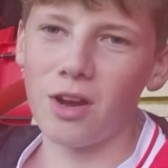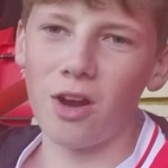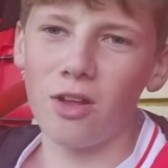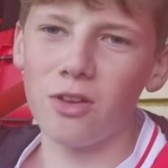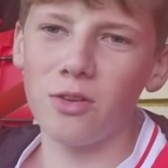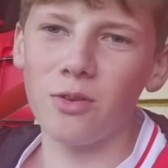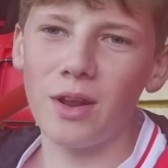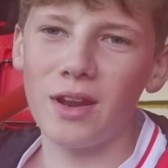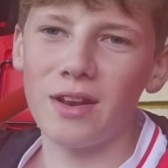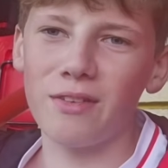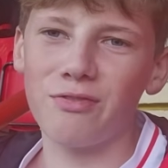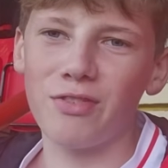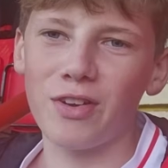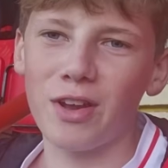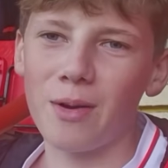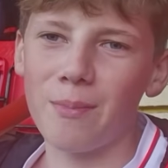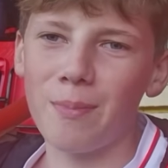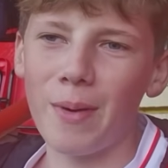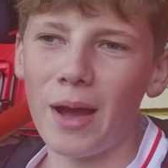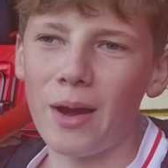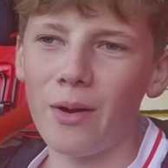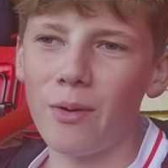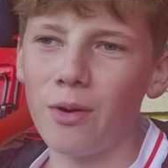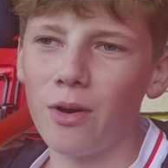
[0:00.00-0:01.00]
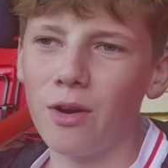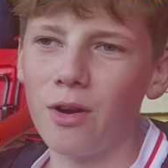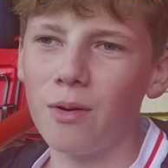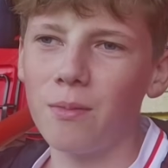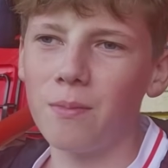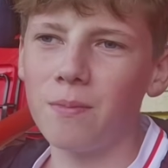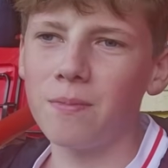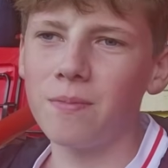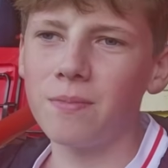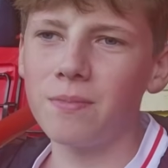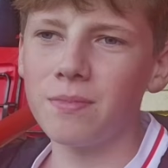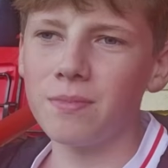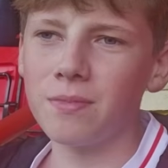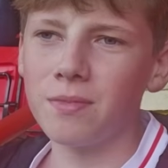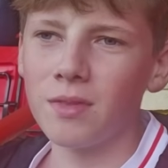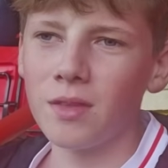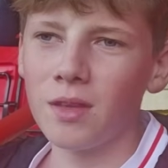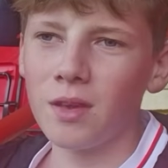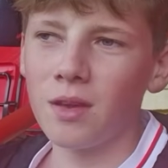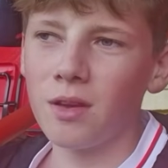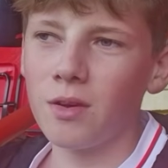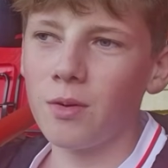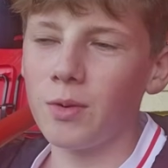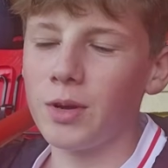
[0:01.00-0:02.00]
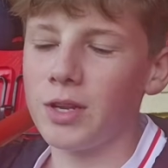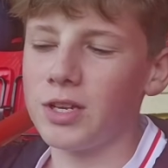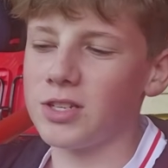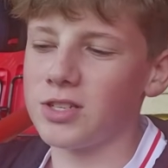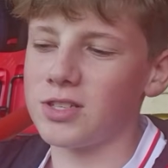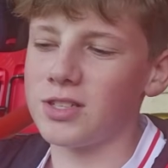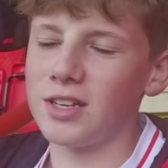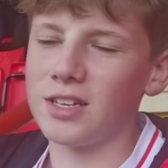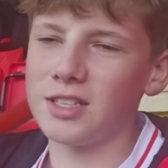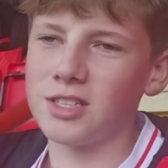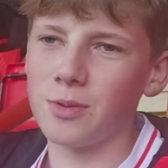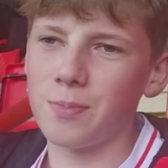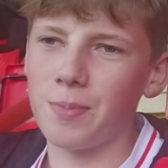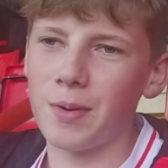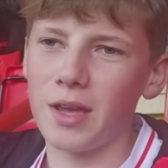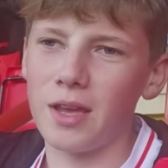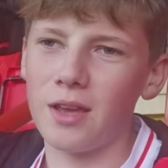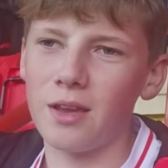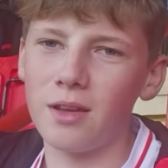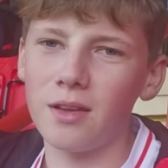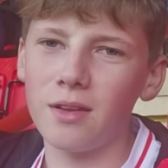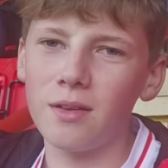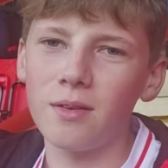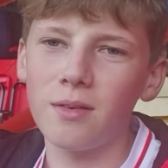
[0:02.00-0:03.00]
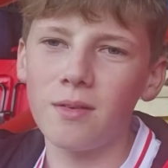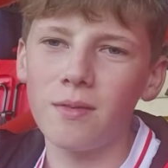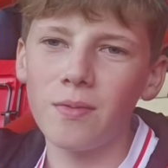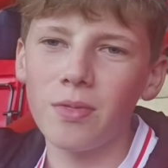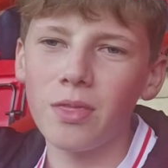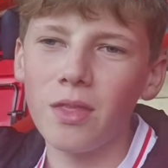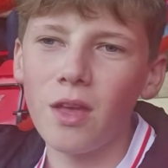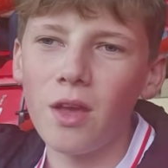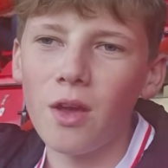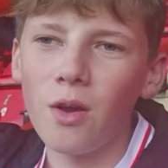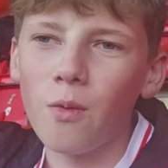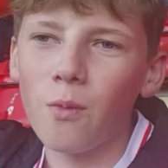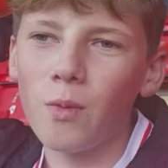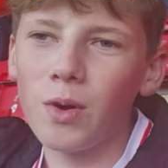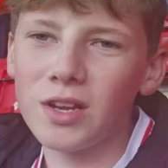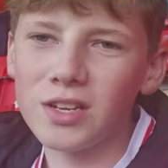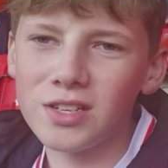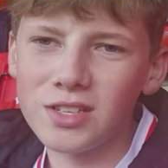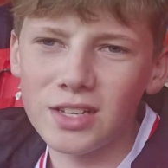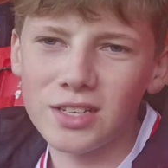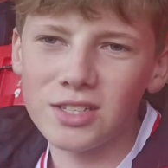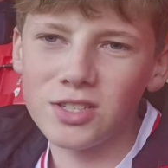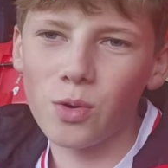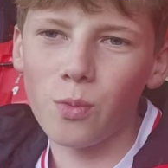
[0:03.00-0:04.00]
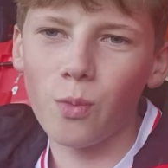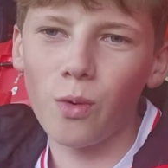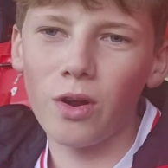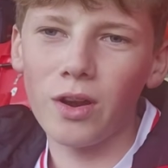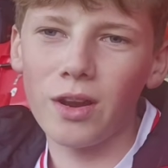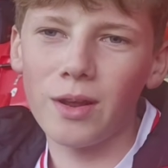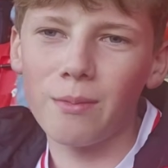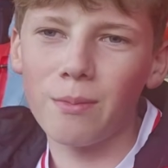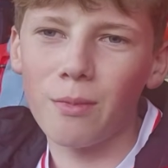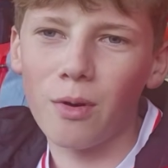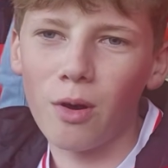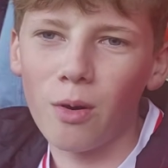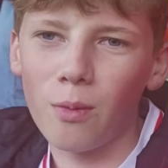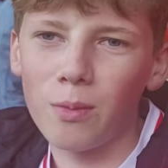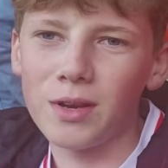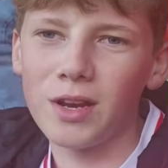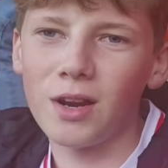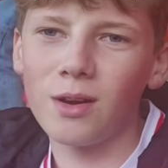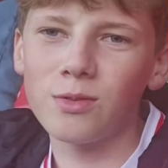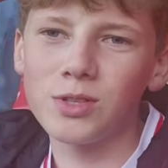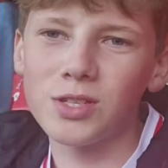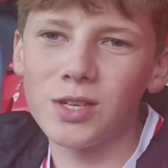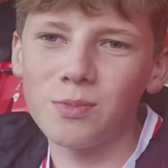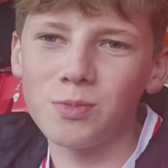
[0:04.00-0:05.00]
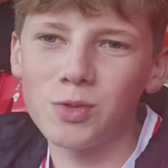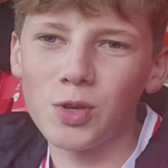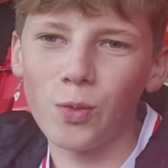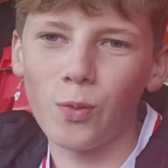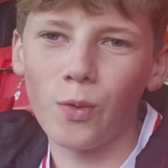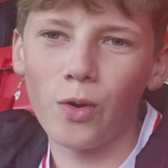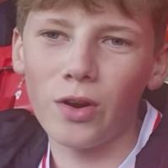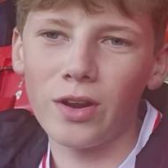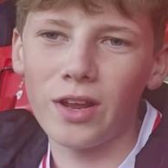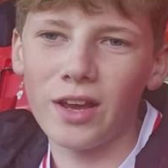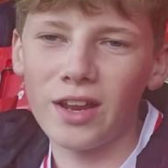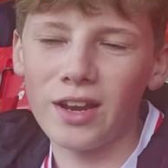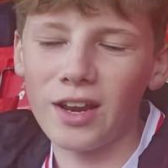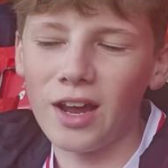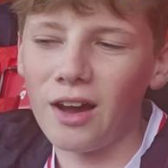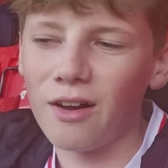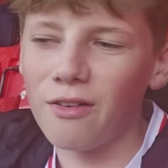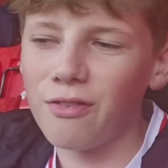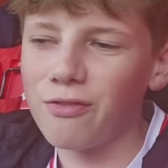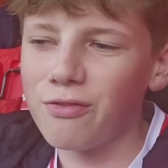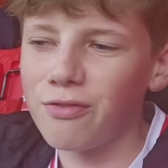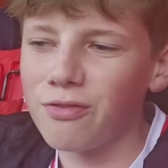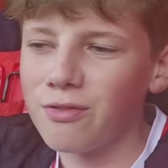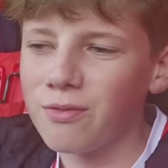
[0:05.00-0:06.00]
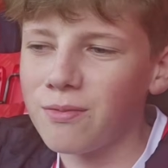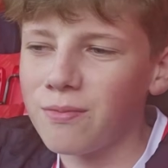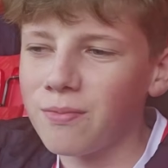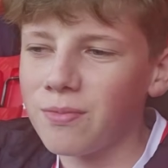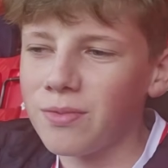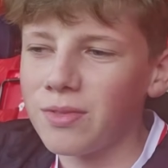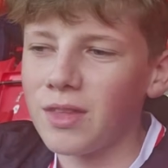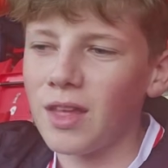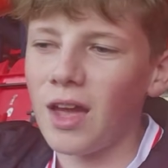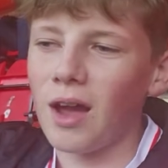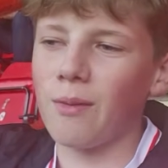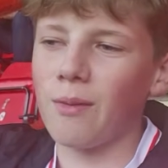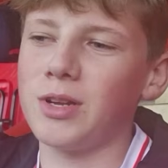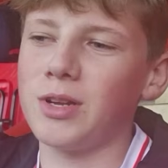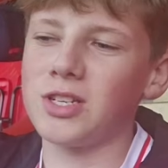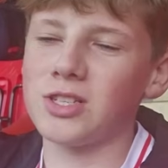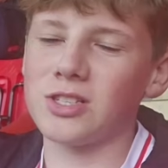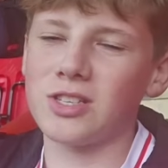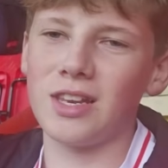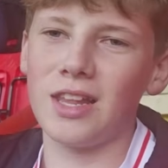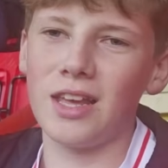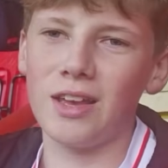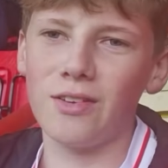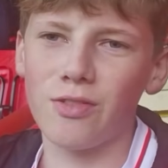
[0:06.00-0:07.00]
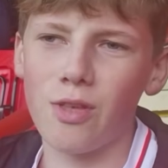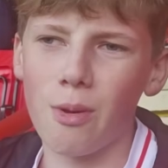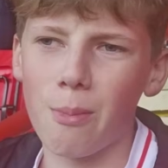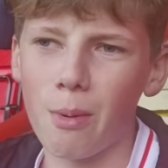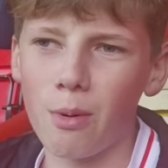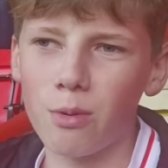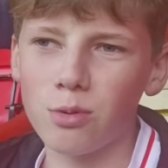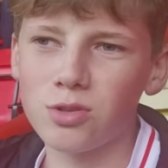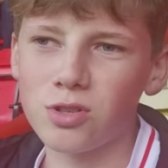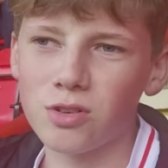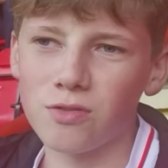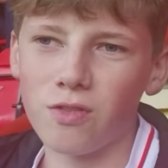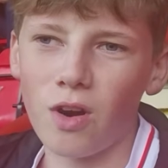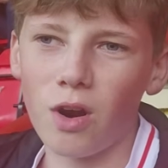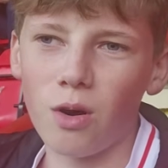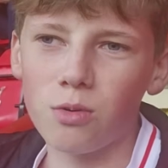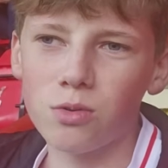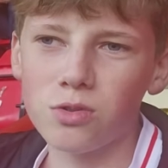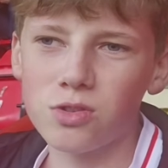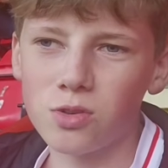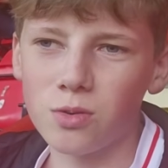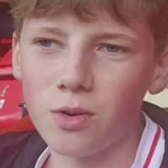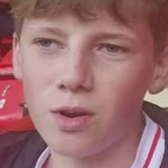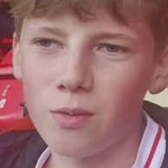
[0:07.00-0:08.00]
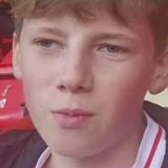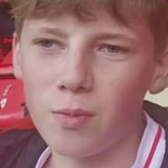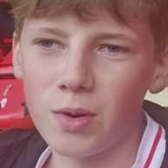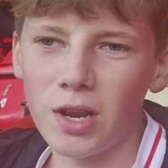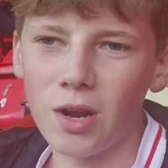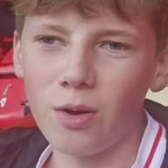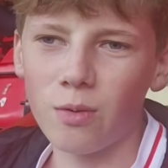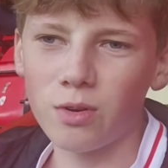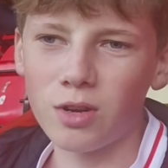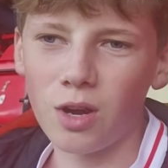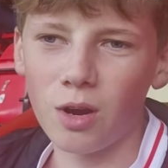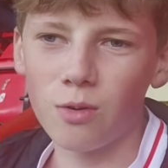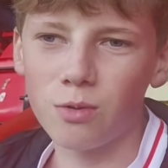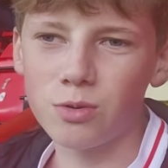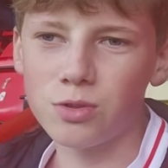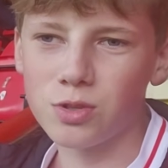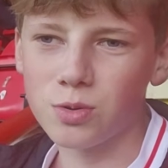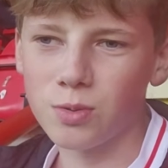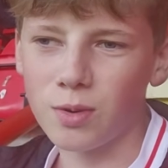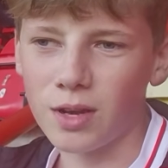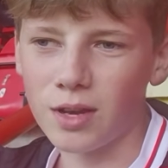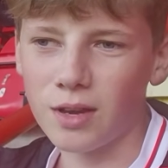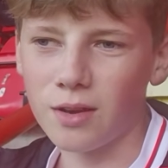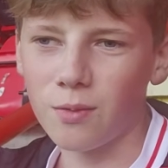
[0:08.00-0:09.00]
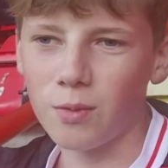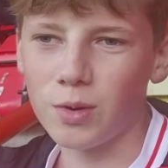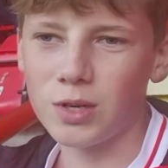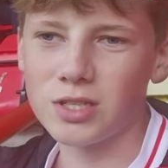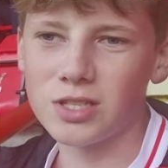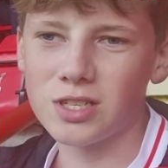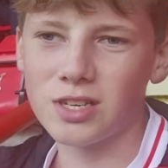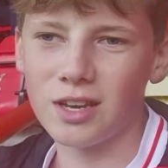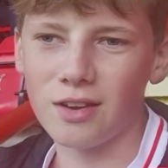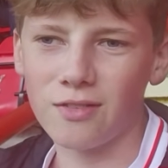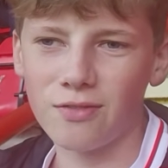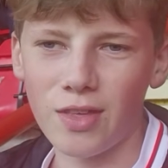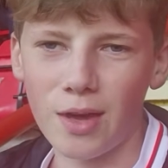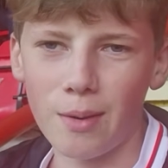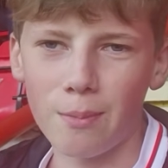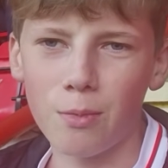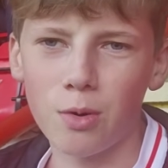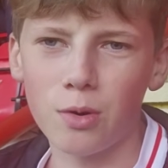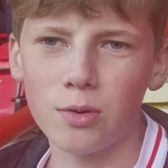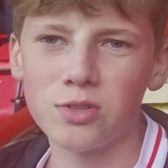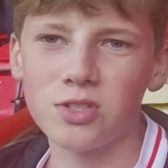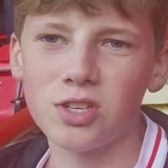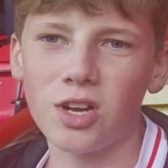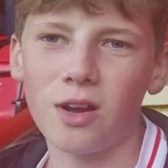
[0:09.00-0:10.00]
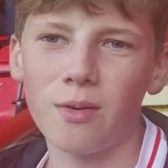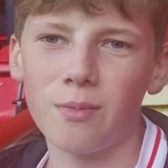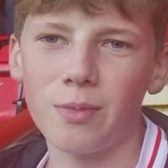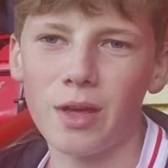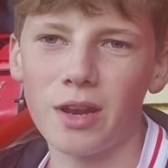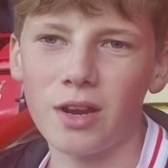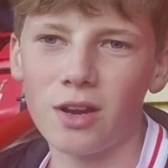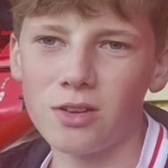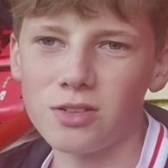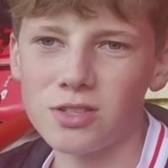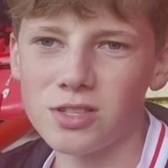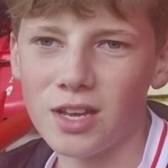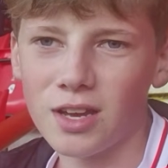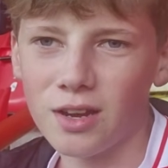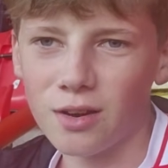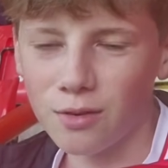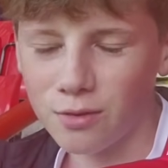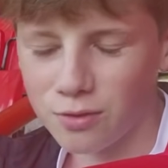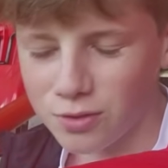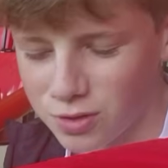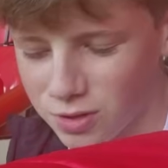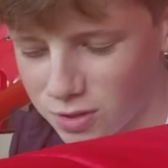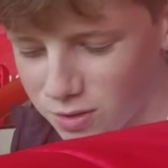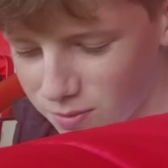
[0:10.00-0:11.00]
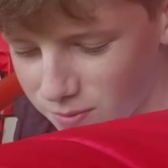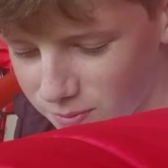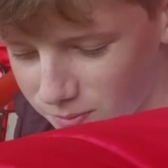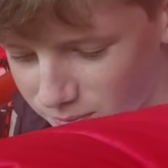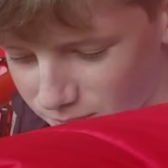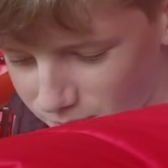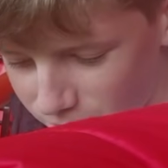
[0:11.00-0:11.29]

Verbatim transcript: can't do anything about it. Yeah. We just need to make second half, I really need to put it enough. Yeah. We just need to go to it. We don't go to it, we just give them more time than ourselves. Yeah.